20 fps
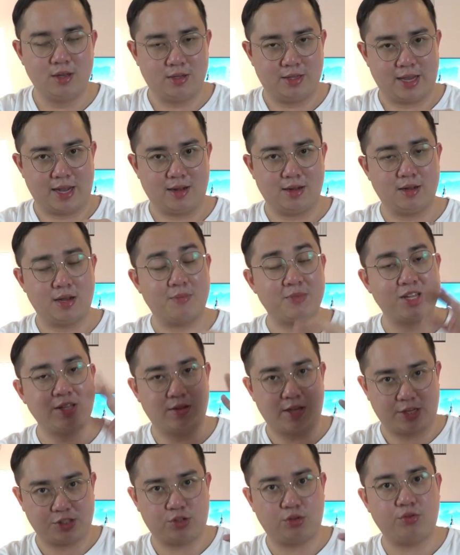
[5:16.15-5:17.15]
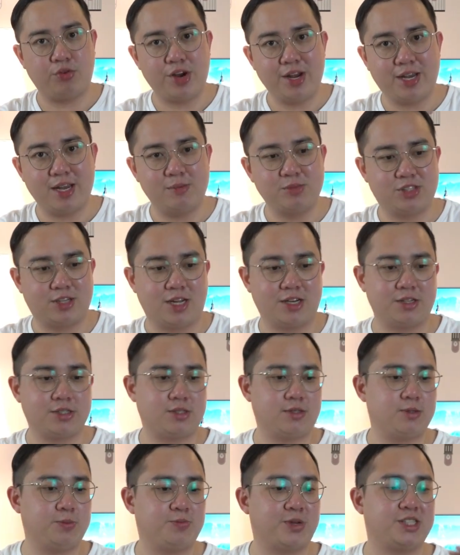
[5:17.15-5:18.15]
There's 3 games that is
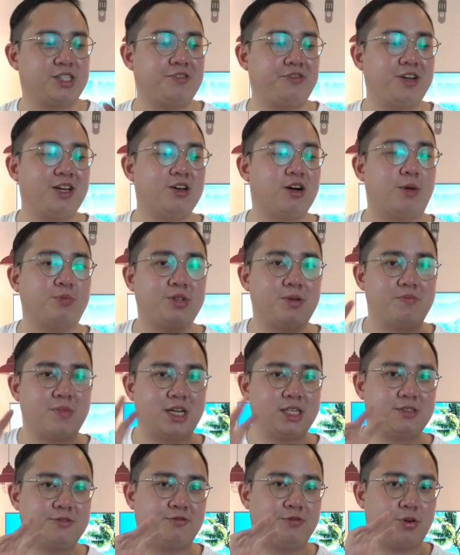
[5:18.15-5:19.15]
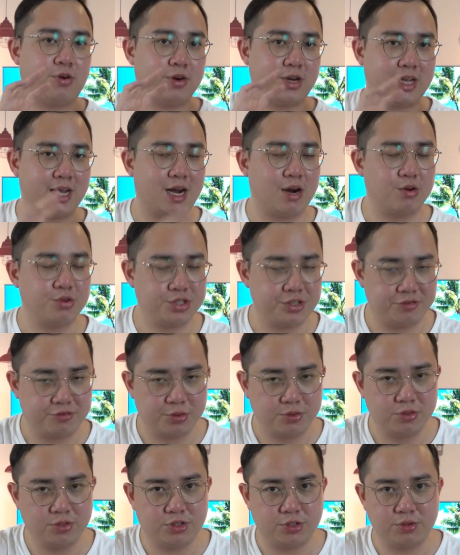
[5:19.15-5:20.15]
specifically optimized for the ROG
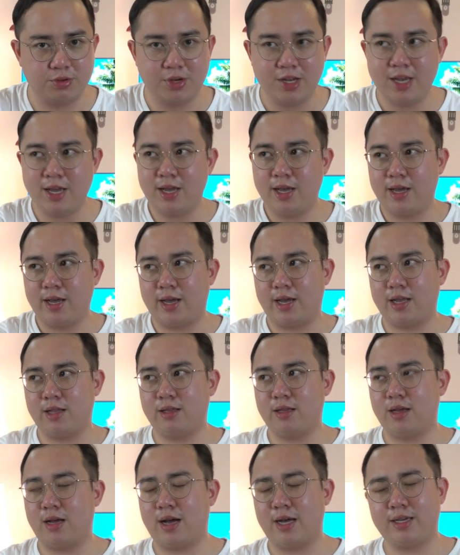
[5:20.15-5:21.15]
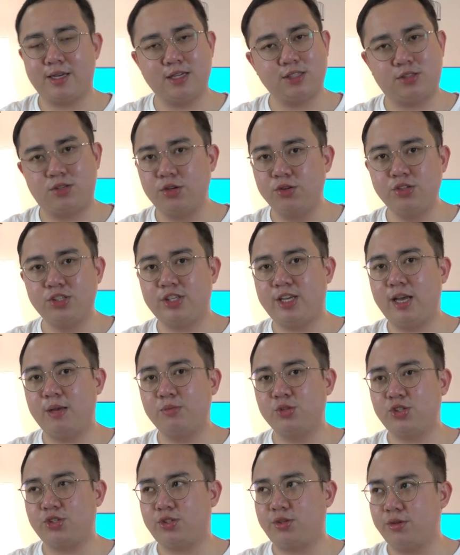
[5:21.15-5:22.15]
Phone 2, and I guess those
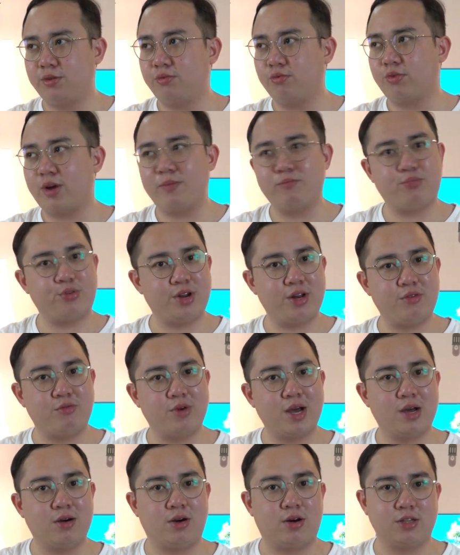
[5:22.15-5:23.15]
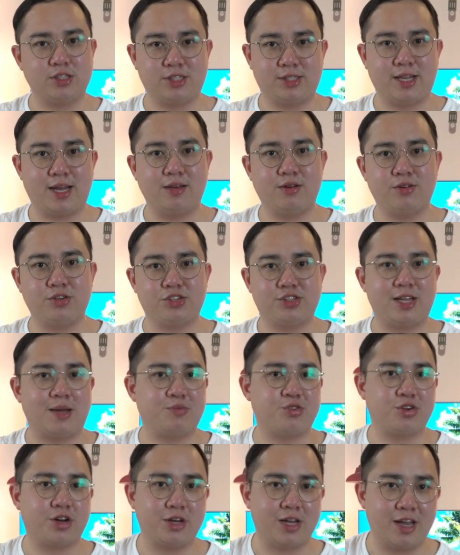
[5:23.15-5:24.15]
games still run pretty well on standard
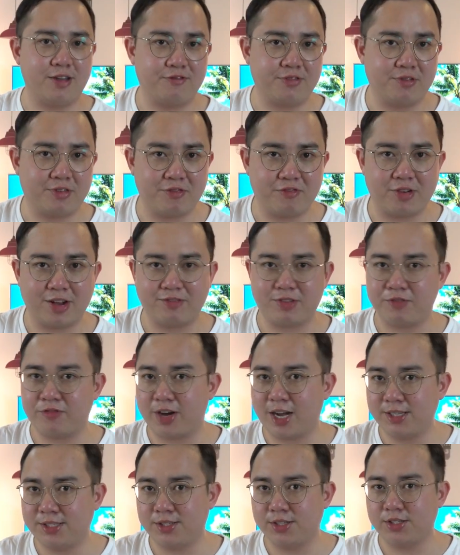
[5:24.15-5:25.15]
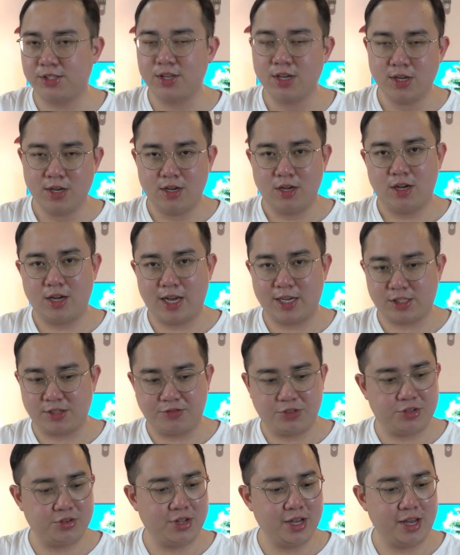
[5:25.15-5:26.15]
Snapdragon 855 devices as
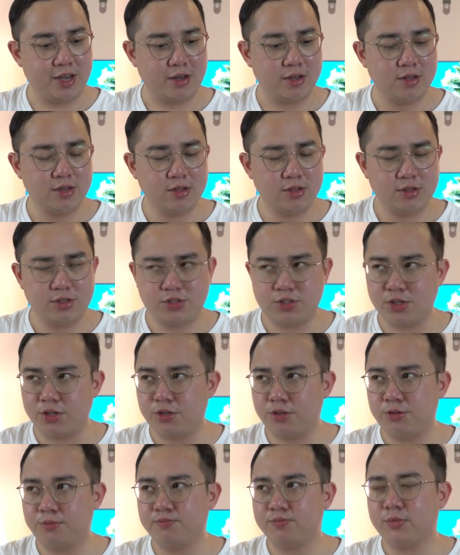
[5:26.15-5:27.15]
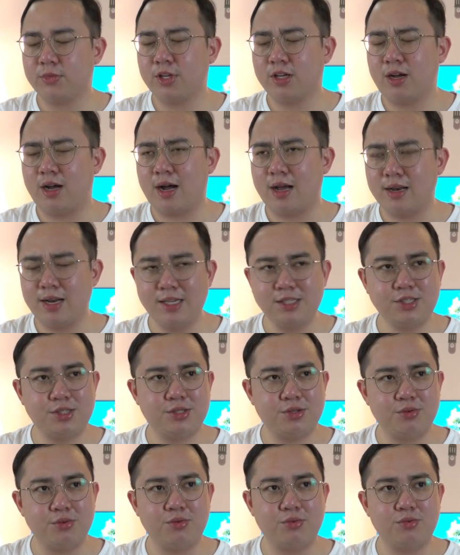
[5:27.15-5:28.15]
of today. So unless
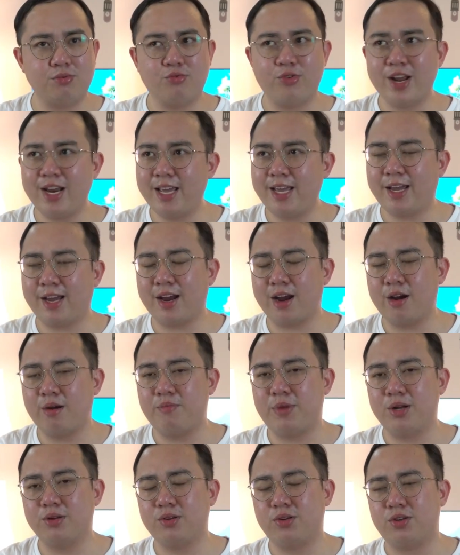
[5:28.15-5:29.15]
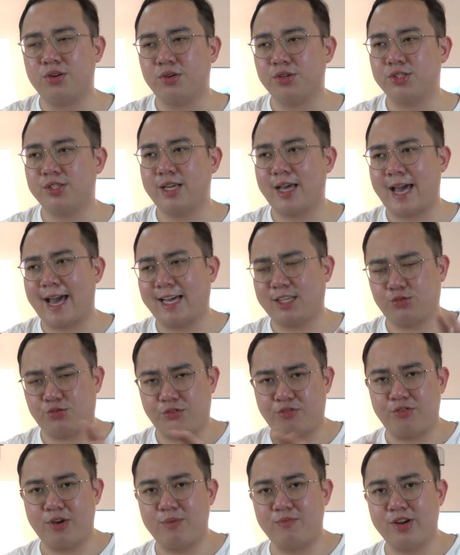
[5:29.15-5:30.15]
you really care about those
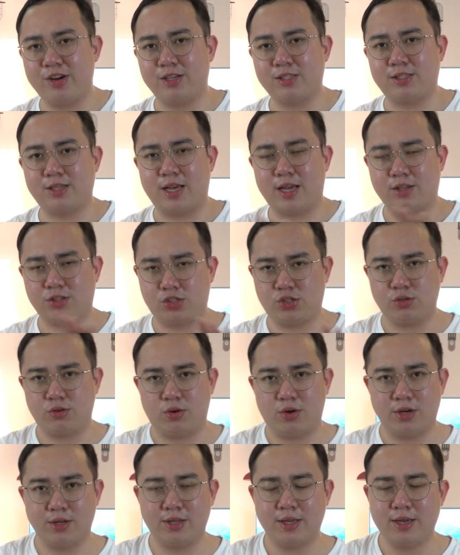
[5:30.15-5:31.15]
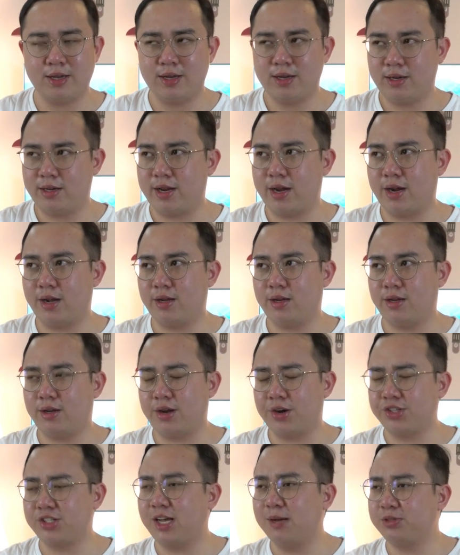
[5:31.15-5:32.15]
extra frame rates and so on, then
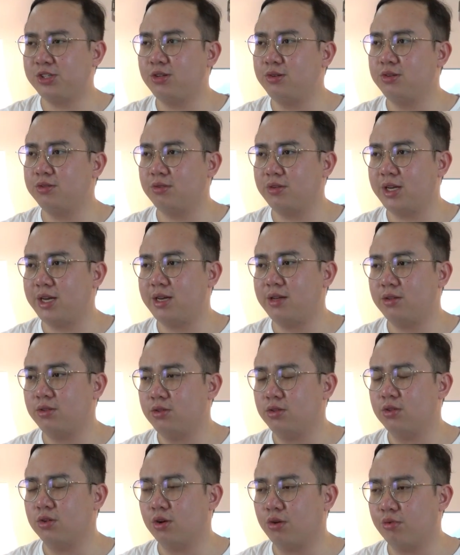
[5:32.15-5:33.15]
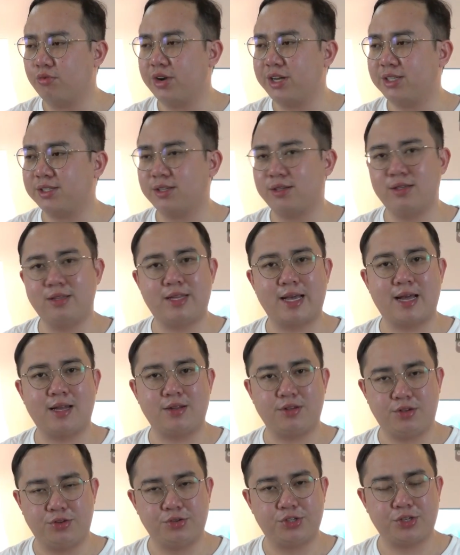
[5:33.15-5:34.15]
there's absolutely no reason that
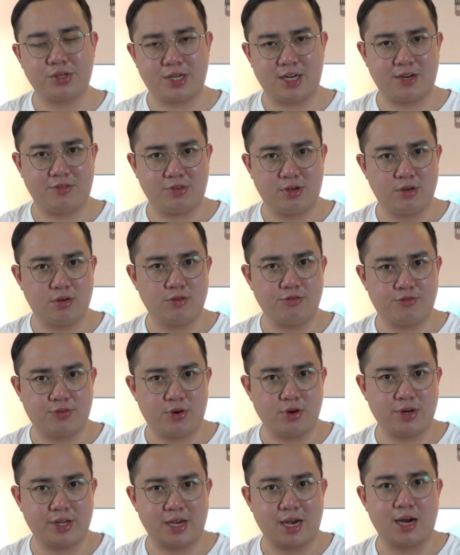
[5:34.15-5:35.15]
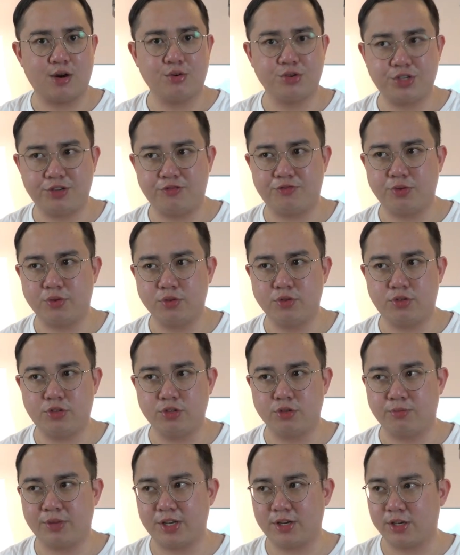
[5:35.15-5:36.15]
you should kind of go for the ROG Phone
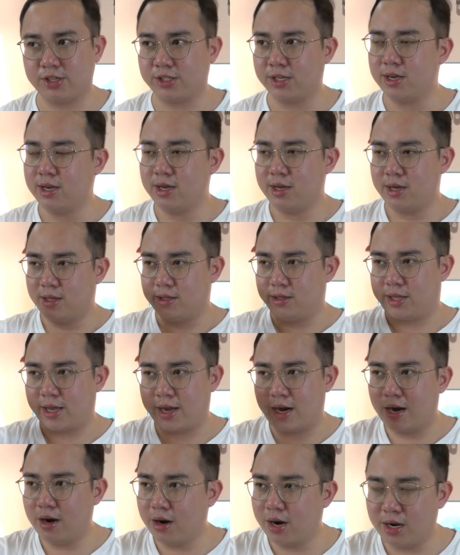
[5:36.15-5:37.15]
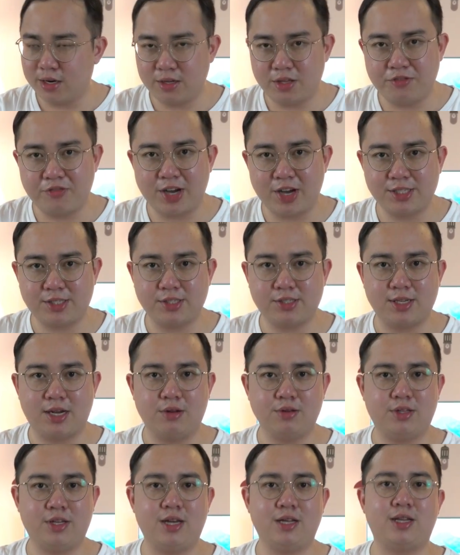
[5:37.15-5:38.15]
2, because there are other devices
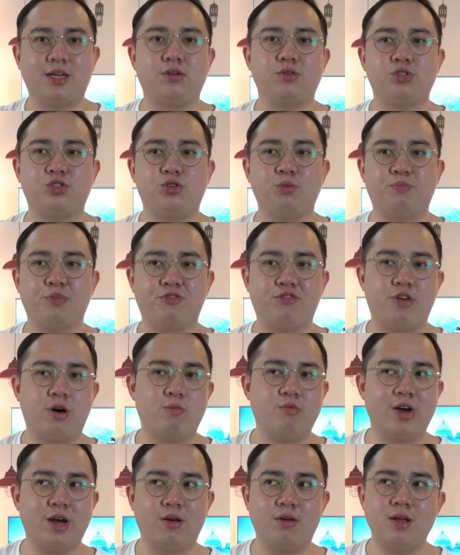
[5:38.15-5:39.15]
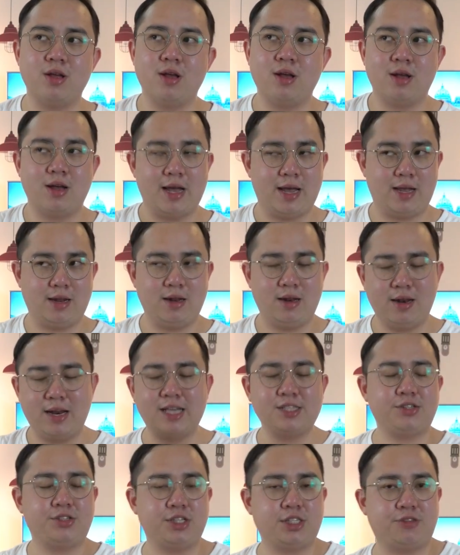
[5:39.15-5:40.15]
out there that could still perform well. And
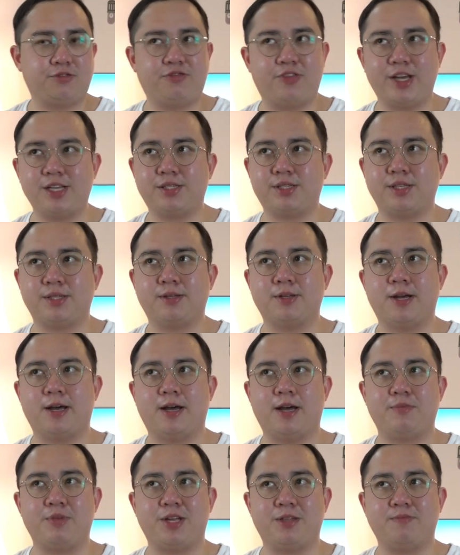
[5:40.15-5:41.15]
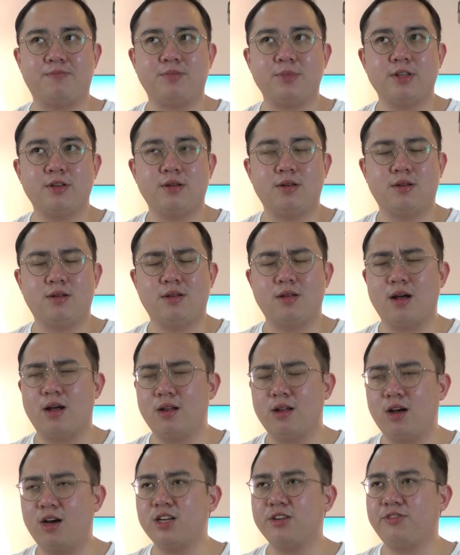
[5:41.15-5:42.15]
let's just face it, I mean, a
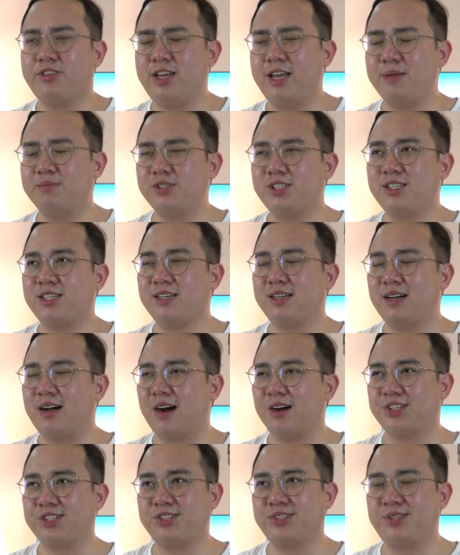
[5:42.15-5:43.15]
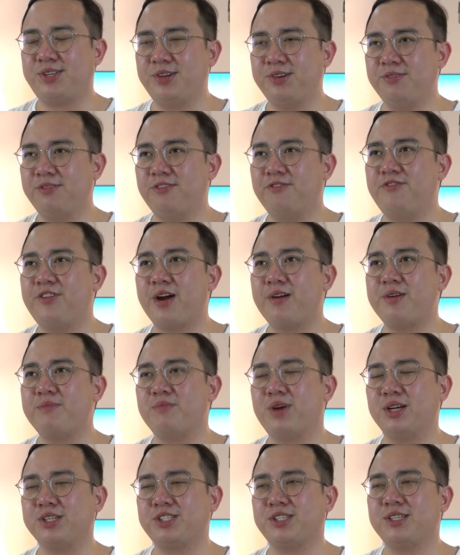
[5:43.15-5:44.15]
lot of games are still very
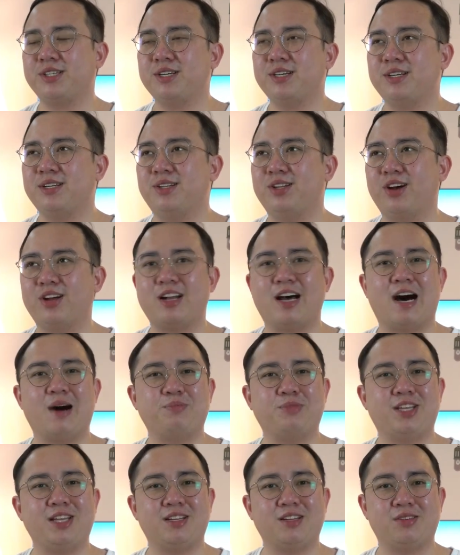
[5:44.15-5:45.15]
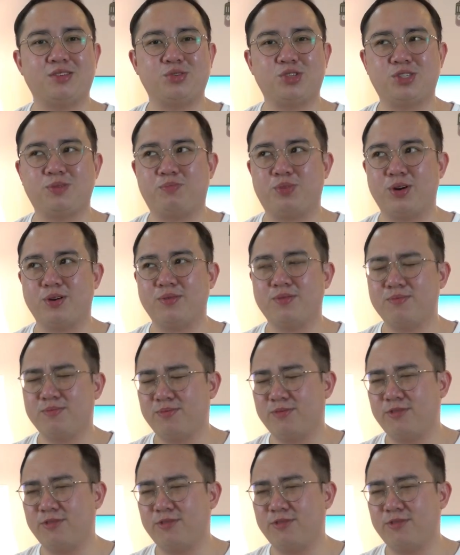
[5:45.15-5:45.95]
much not updated to support